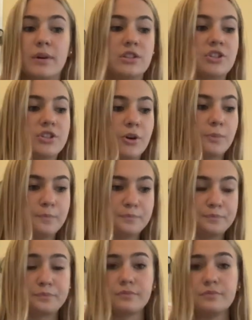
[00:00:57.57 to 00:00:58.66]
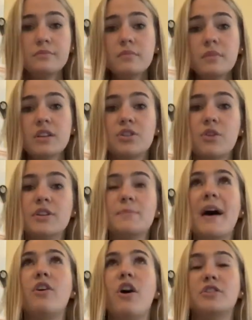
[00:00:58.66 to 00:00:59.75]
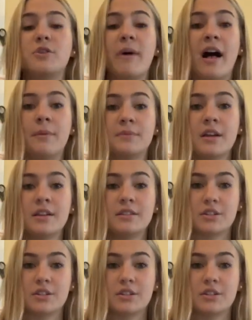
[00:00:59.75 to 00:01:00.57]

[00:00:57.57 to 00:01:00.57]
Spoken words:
ensue. So this battle also helped to